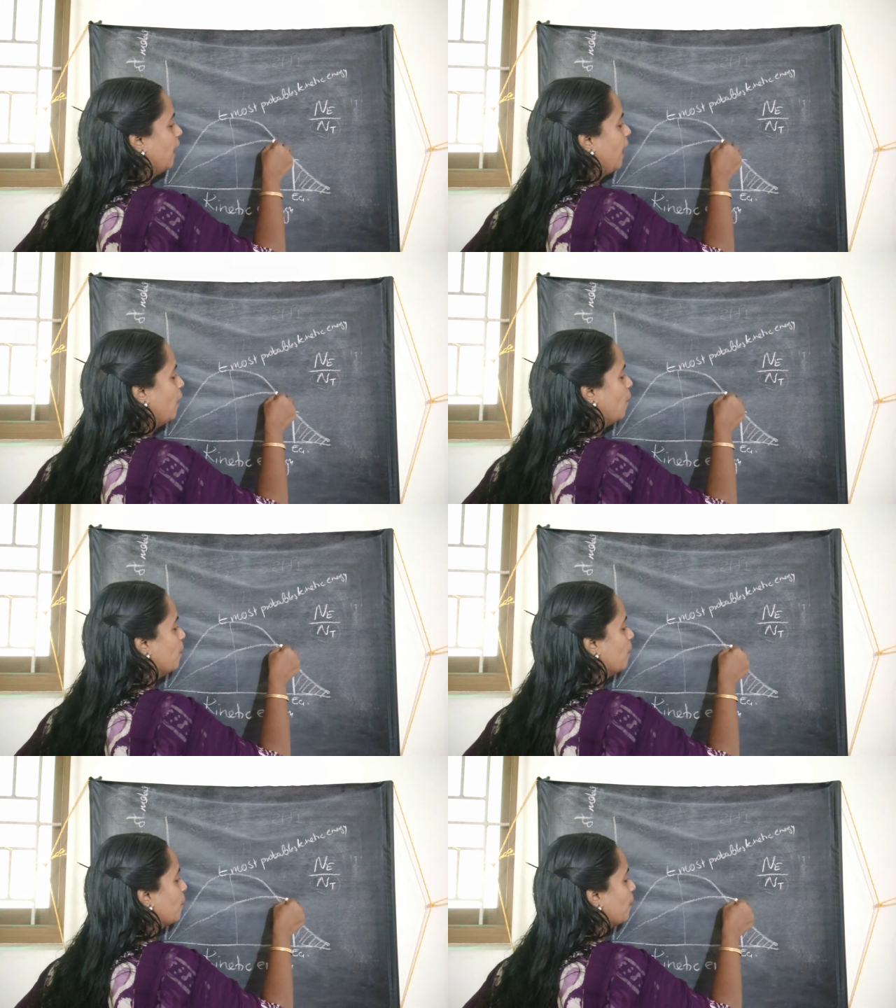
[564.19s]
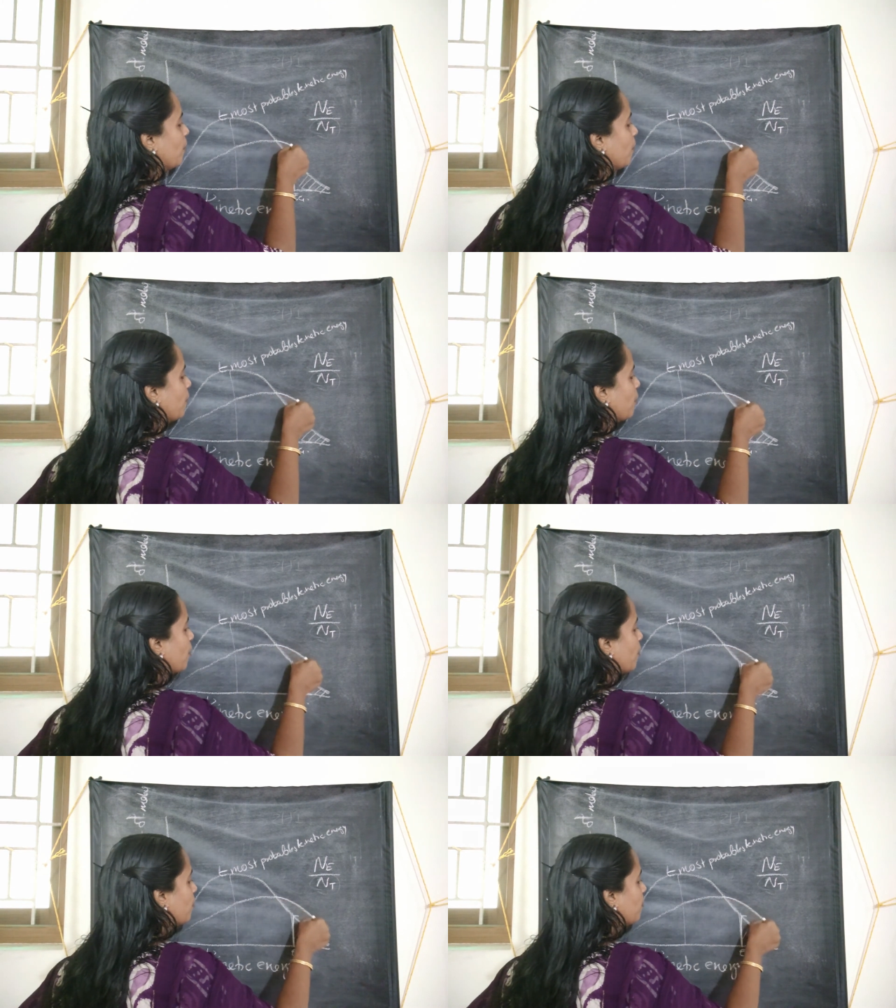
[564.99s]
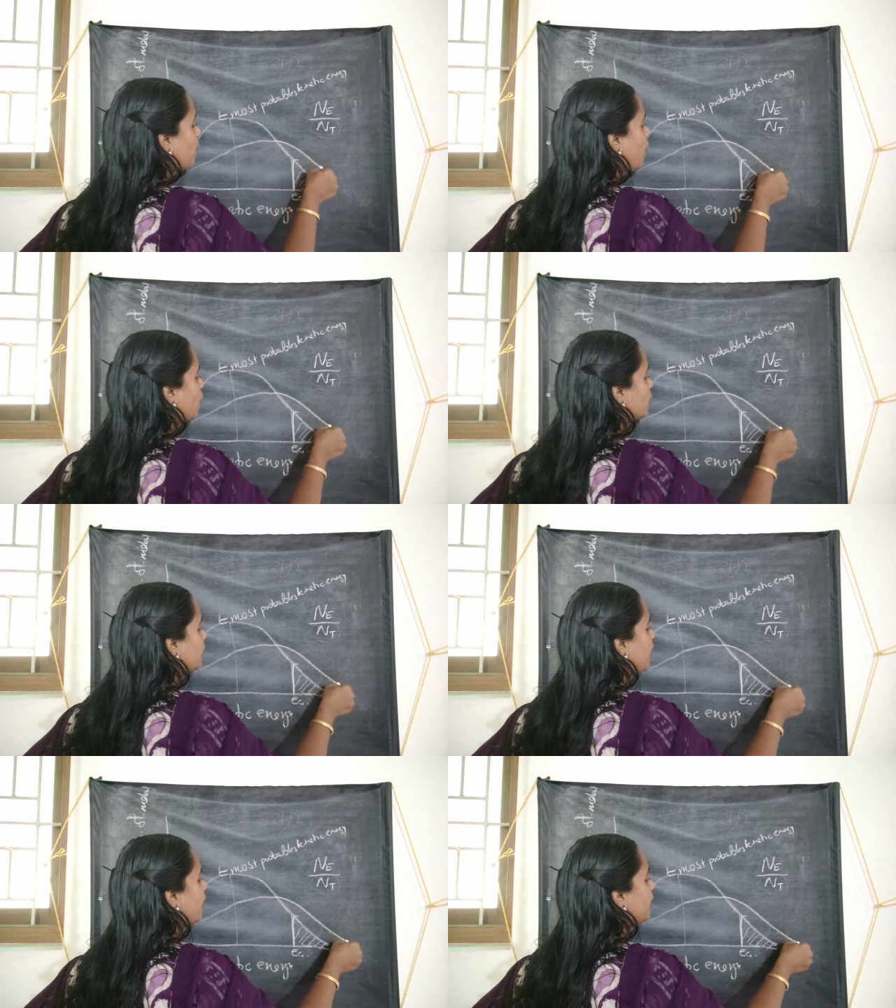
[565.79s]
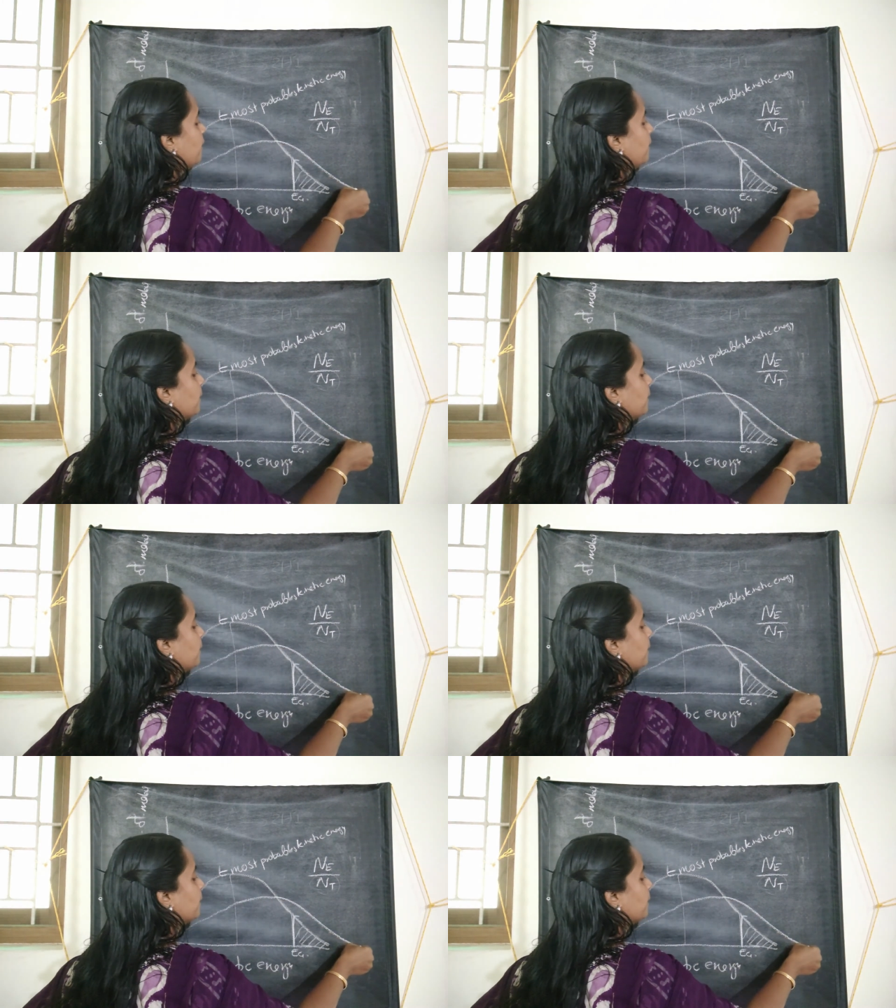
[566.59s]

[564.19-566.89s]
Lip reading: have more than,